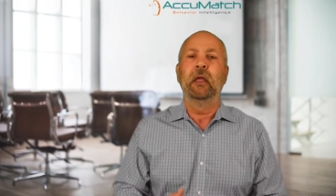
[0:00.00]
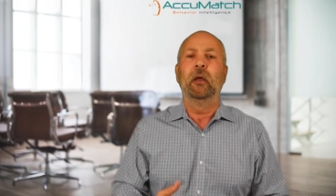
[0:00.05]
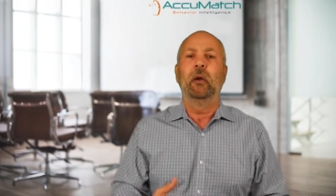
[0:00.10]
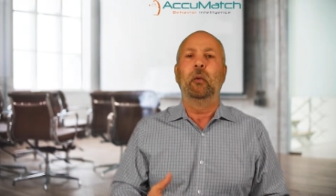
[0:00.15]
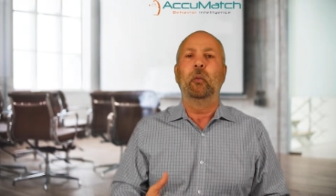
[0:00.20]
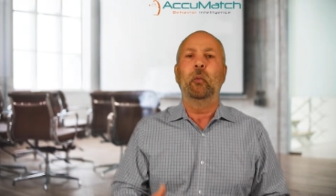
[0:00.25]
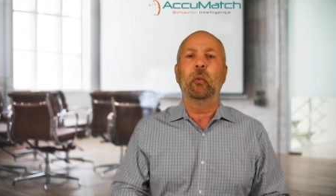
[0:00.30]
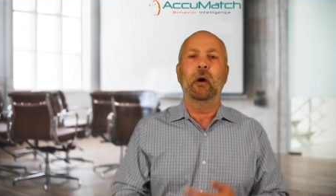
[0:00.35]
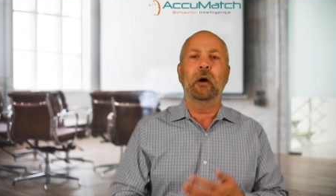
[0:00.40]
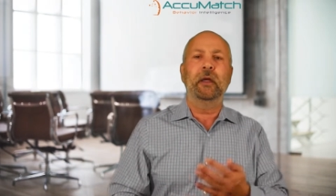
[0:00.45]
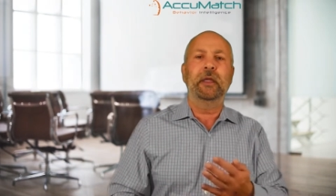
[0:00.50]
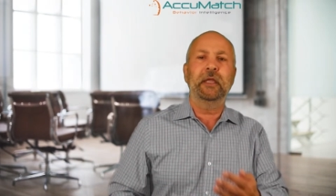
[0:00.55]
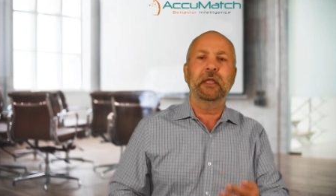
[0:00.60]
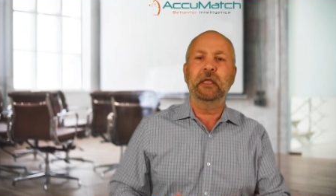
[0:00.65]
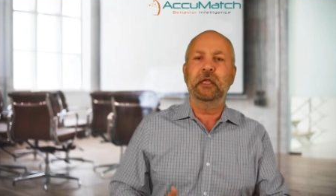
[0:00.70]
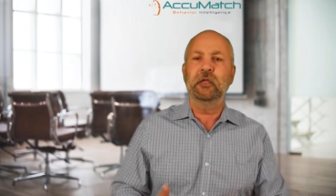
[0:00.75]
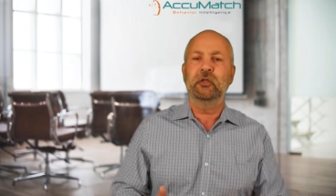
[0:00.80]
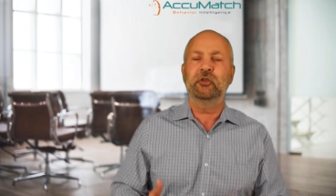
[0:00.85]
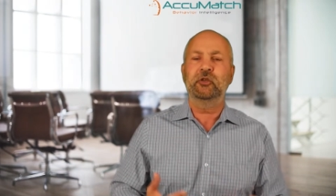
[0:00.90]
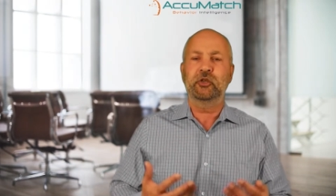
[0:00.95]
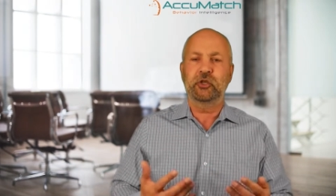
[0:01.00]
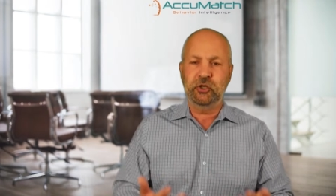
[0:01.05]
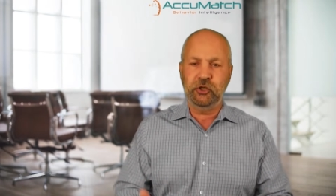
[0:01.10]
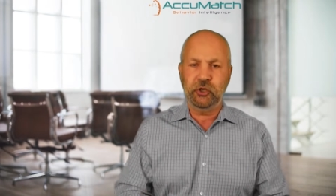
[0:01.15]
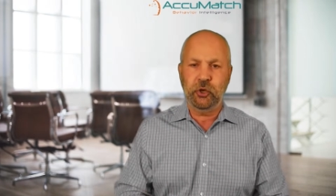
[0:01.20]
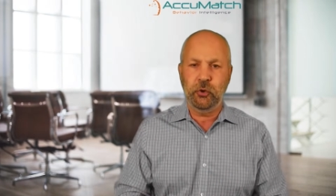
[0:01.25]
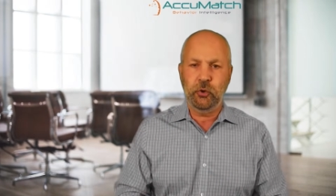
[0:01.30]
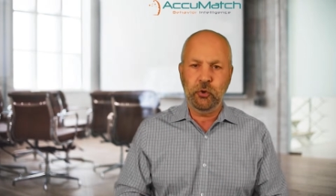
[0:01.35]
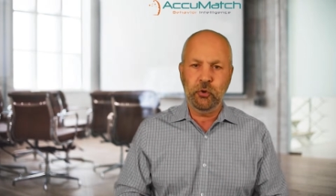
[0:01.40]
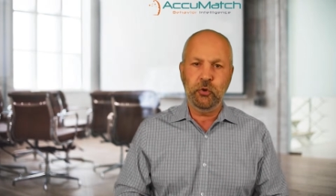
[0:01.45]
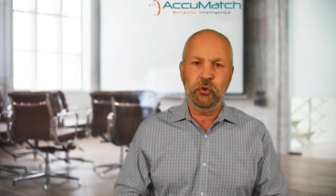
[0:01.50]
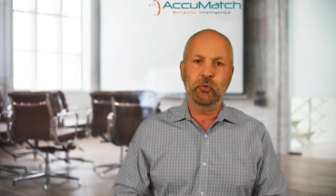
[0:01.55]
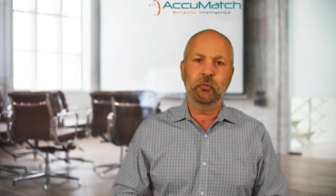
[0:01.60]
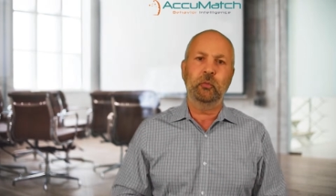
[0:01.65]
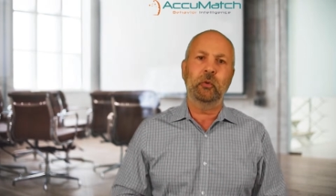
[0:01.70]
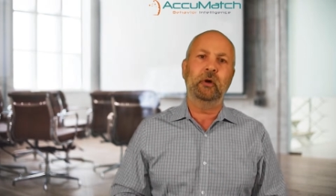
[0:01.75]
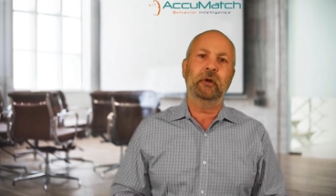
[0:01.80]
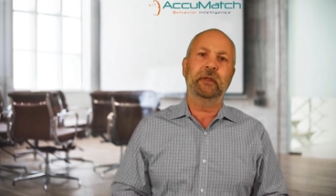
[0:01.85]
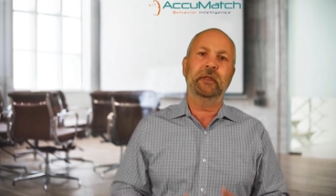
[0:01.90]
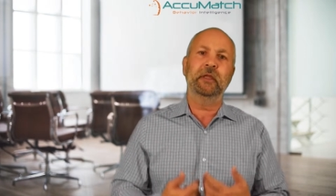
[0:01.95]
what is shown,
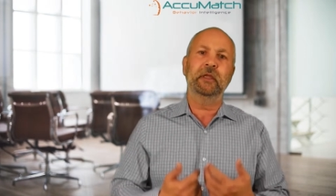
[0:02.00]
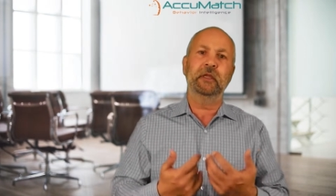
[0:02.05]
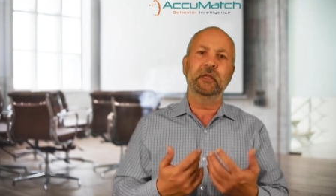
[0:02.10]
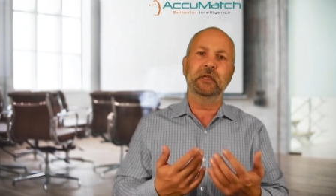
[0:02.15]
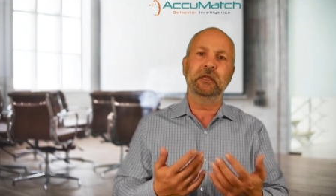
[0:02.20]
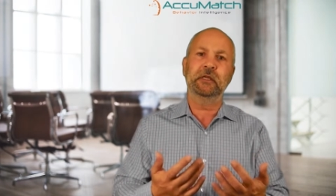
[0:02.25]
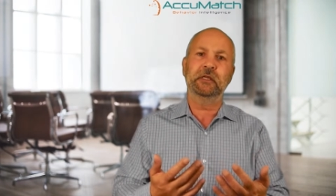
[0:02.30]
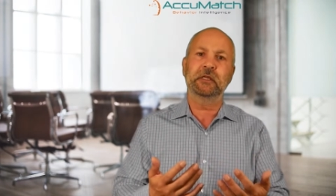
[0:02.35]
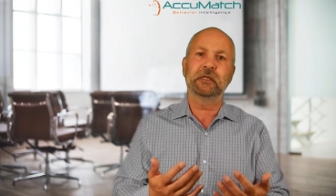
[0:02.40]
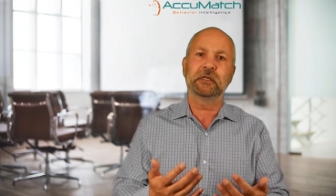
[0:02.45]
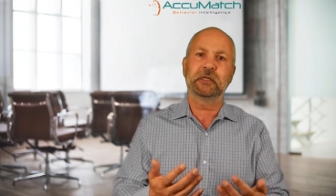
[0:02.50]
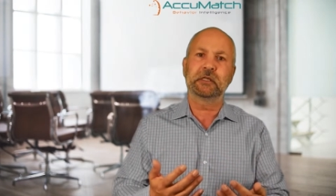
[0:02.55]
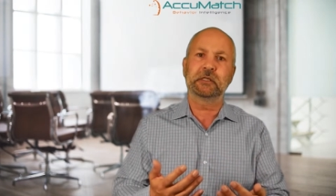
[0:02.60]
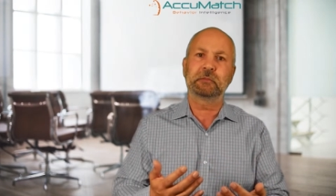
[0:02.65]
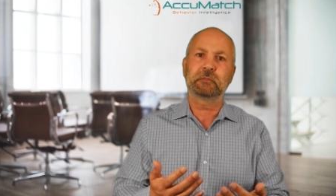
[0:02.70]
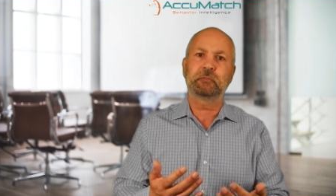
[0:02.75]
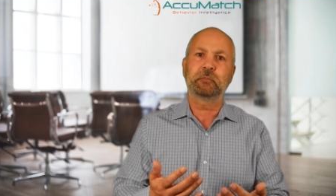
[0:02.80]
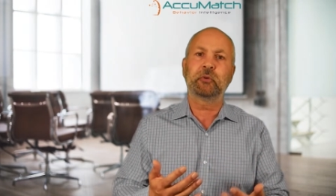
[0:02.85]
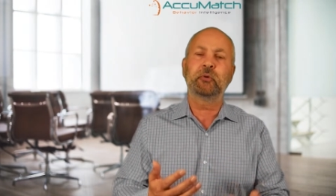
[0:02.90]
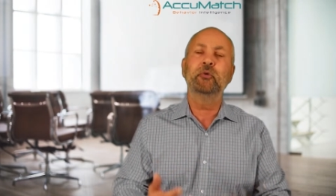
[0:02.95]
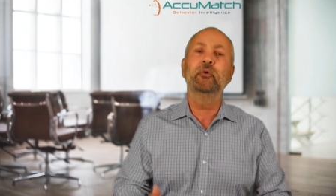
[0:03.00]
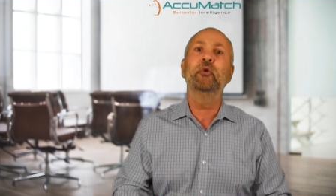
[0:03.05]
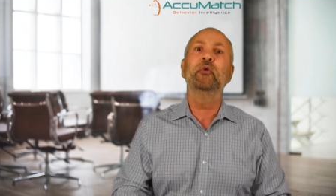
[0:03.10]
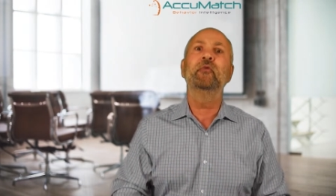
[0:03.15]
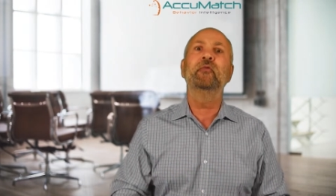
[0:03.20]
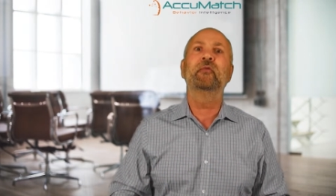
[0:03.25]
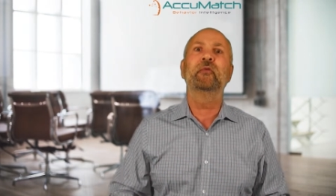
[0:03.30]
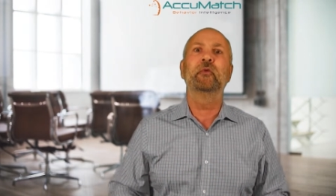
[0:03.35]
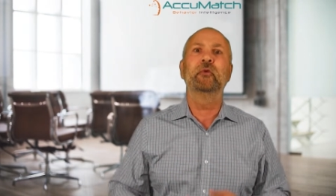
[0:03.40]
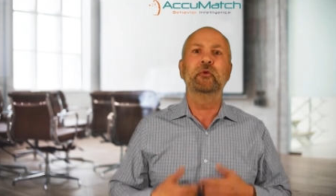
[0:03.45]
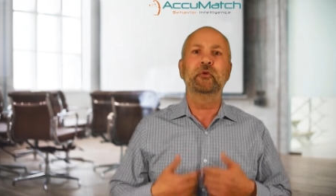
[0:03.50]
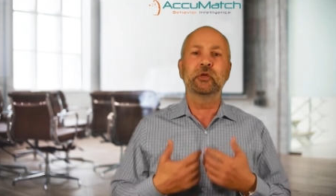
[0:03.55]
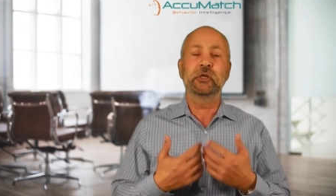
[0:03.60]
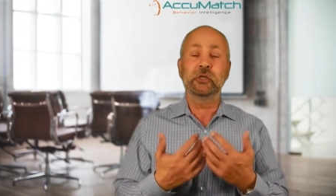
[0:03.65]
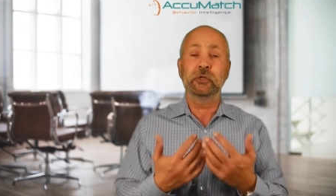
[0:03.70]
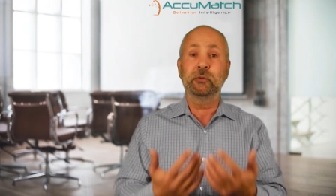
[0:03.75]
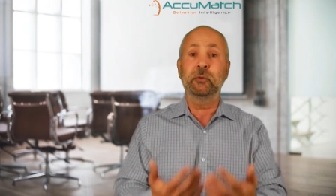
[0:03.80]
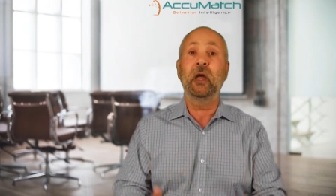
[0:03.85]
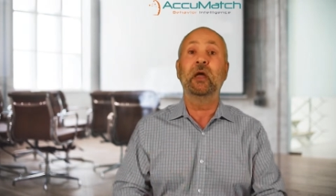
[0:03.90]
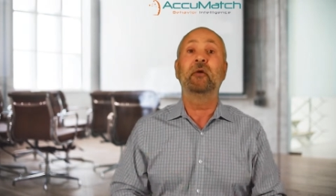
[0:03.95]
what is proven
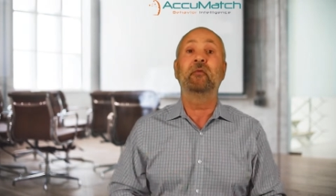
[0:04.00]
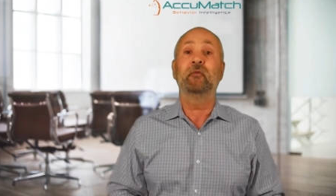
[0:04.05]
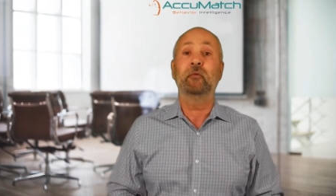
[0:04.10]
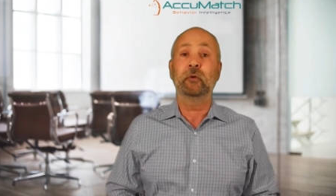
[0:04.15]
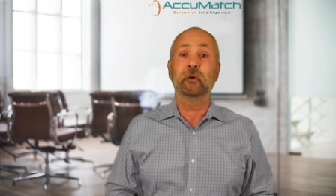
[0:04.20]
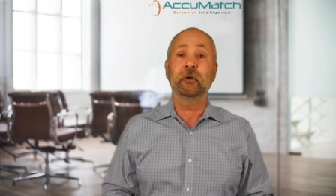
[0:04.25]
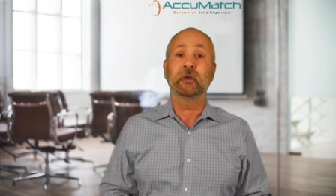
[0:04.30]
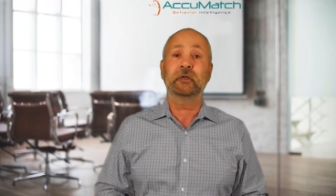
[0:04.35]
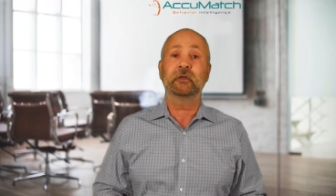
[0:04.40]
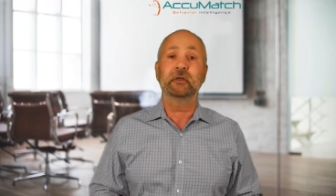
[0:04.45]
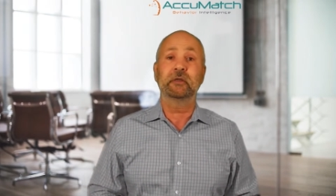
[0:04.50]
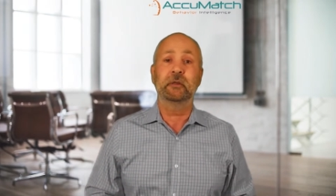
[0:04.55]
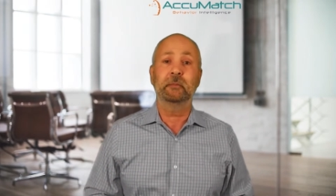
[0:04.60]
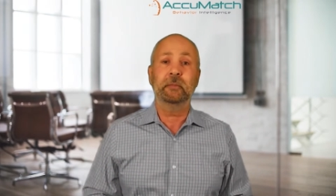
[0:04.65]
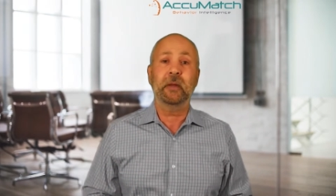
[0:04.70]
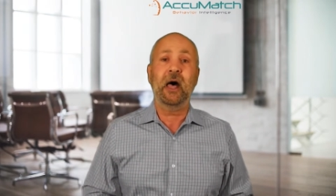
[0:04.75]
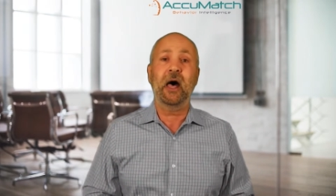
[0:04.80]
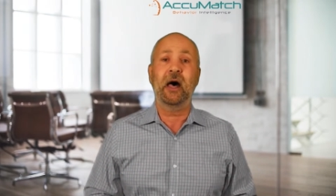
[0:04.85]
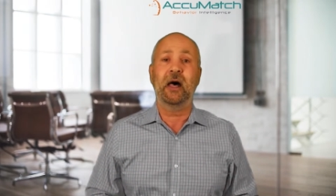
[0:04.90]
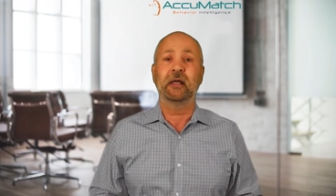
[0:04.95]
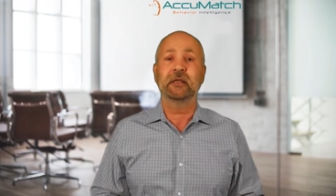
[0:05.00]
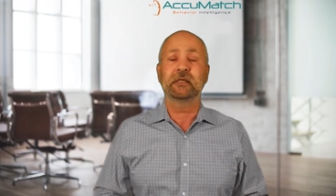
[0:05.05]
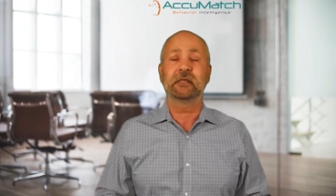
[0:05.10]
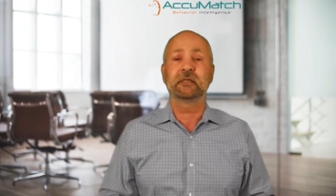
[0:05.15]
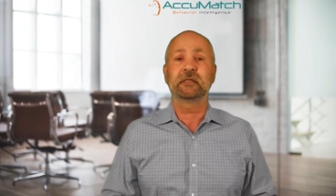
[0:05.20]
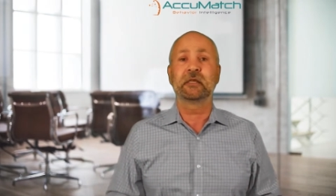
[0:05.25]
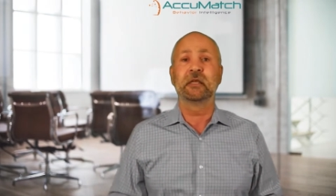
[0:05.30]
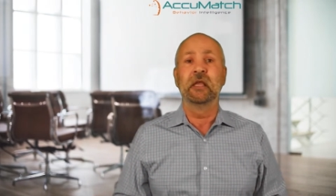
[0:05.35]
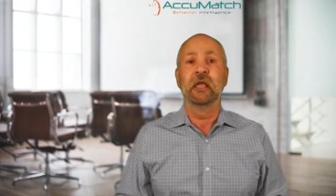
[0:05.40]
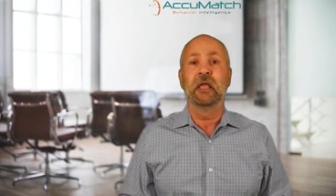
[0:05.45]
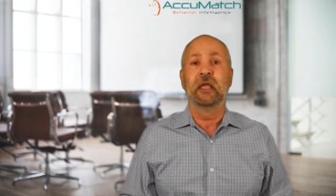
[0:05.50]
to have worked in the past.